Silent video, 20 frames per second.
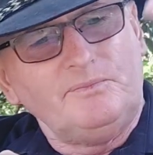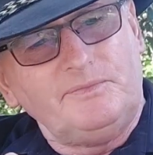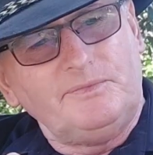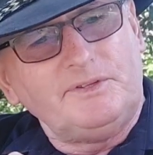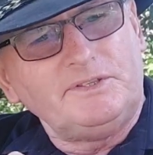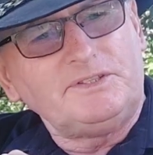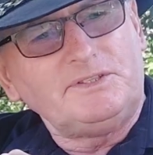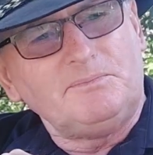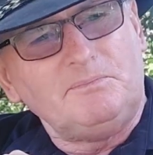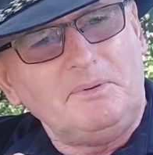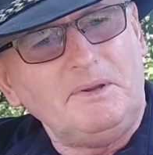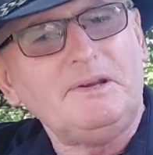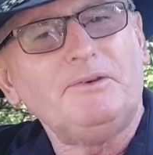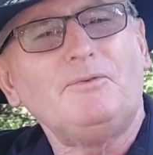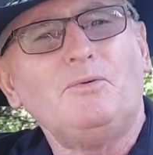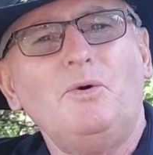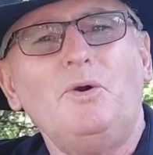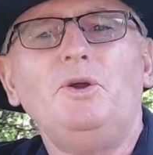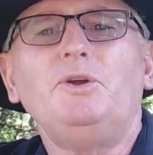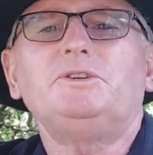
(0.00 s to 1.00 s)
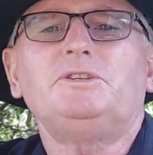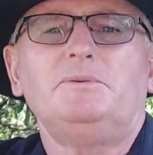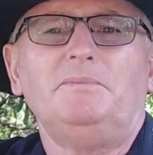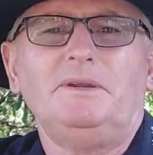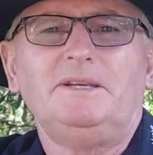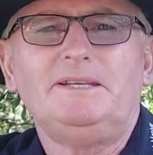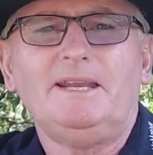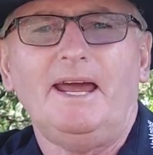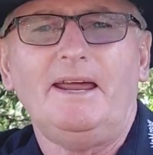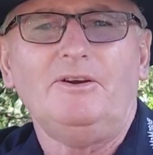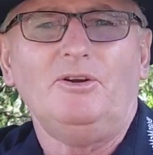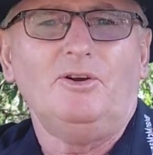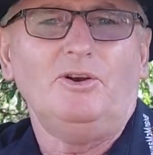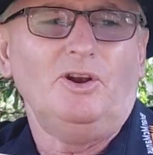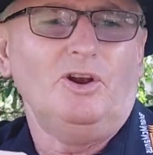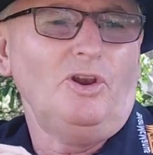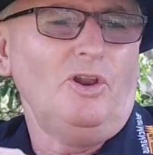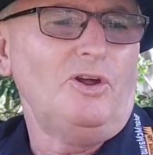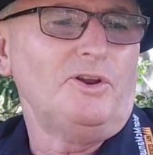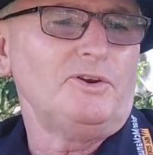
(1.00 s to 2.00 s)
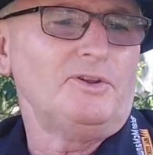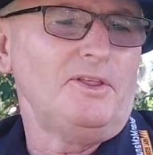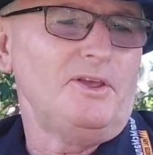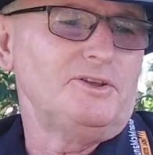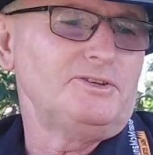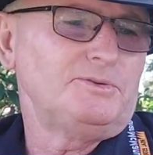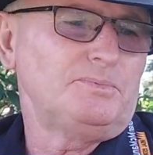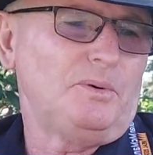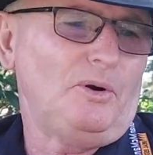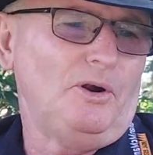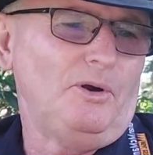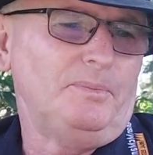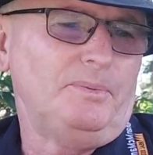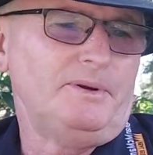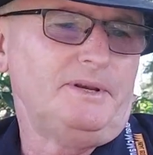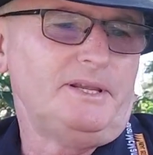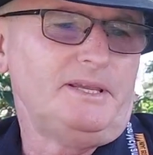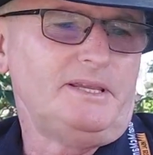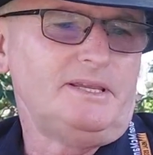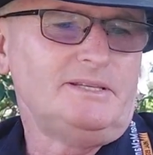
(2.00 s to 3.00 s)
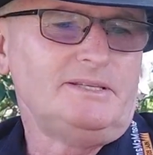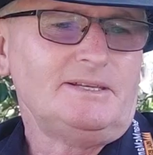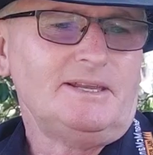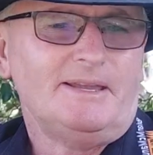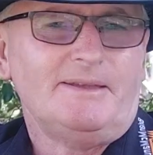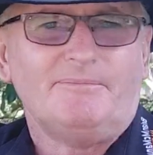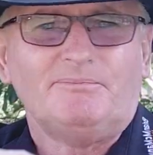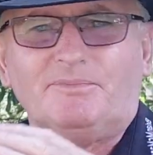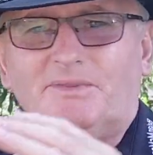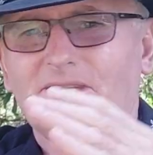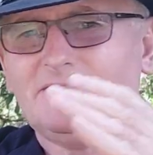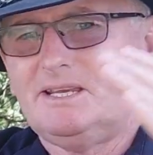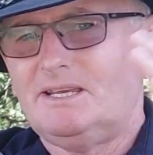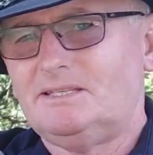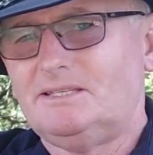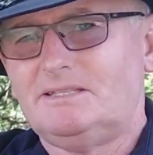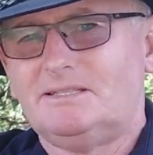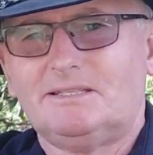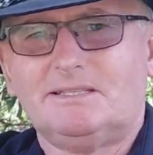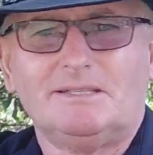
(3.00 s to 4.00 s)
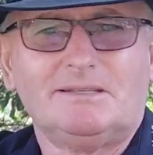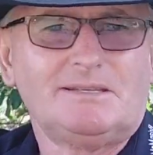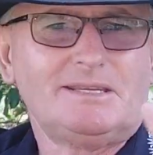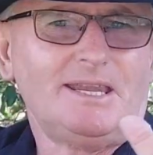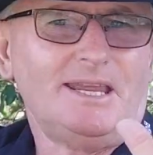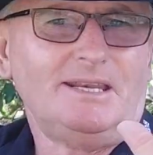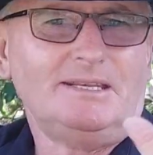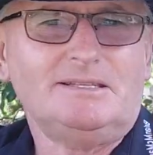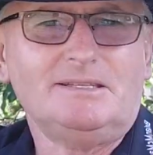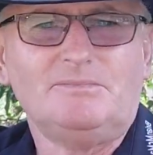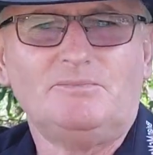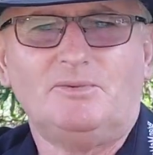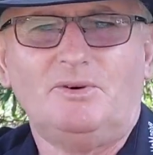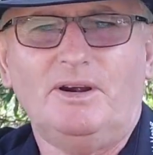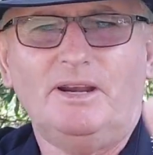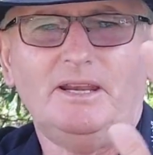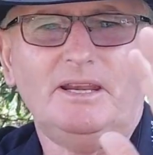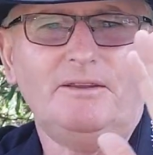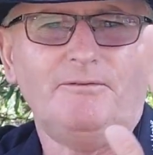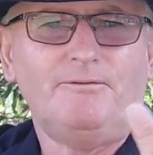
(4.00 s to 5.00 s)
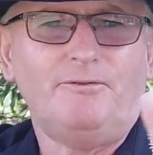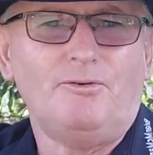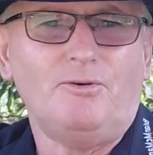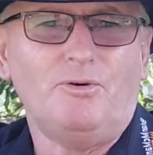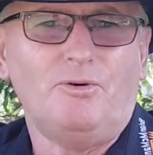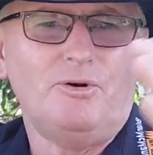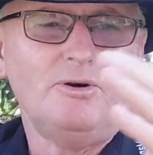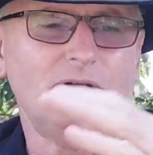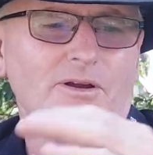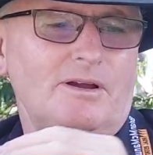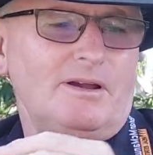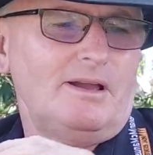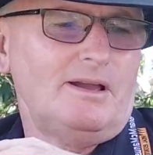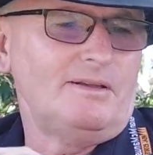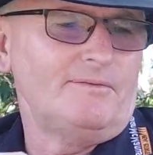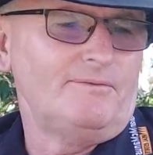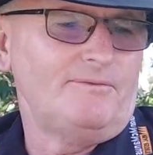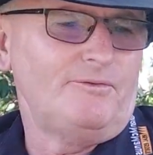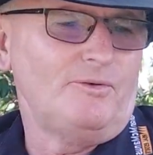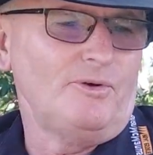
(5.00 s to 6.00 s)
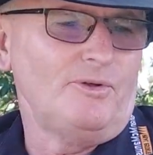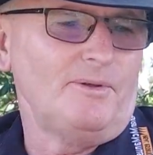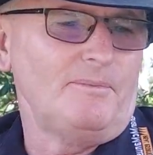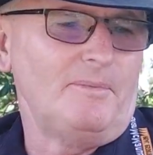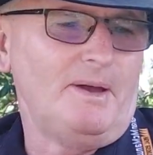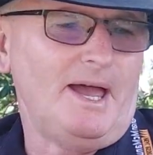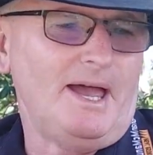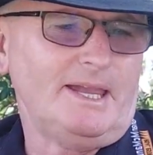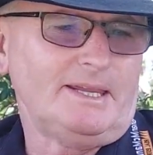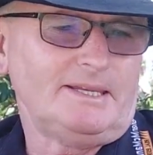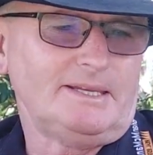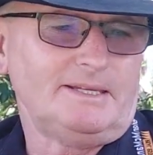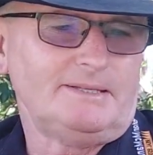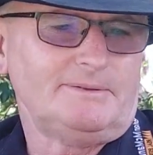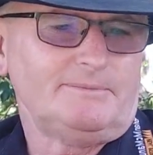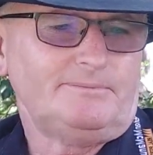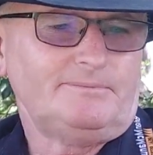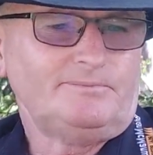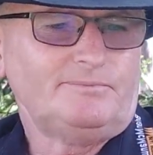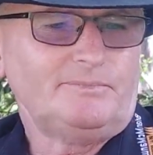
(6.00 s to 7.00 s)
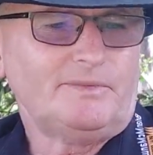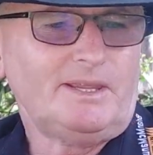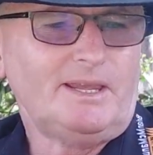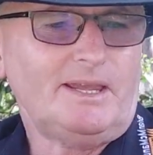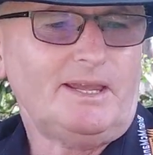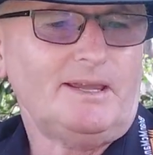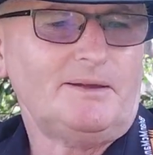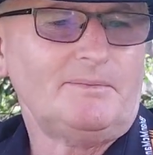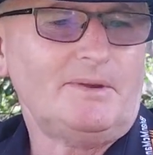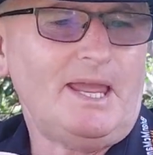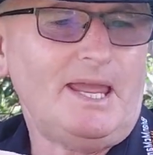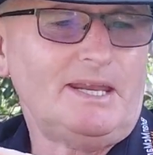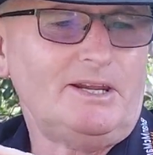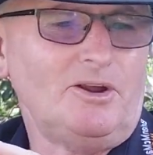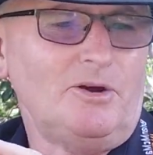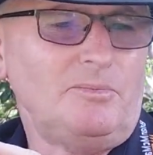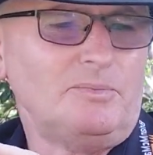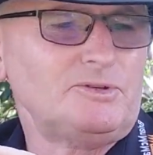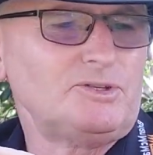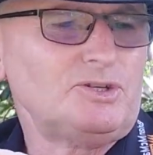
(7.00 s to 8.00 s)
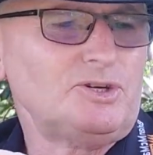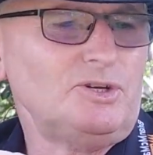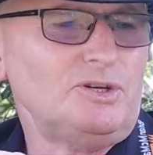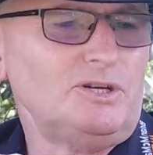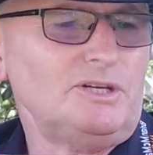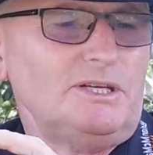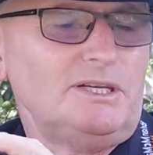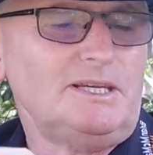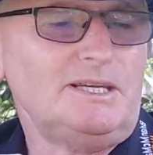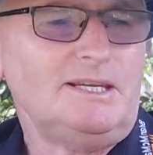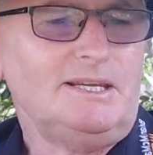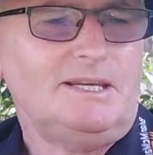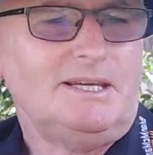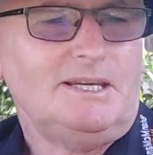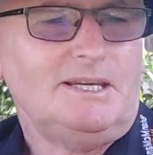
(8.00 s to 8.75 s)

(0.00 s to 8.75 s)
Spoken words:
There's a bit of work to be done on a lot of those properties, just getting them ready for the market and opportunity.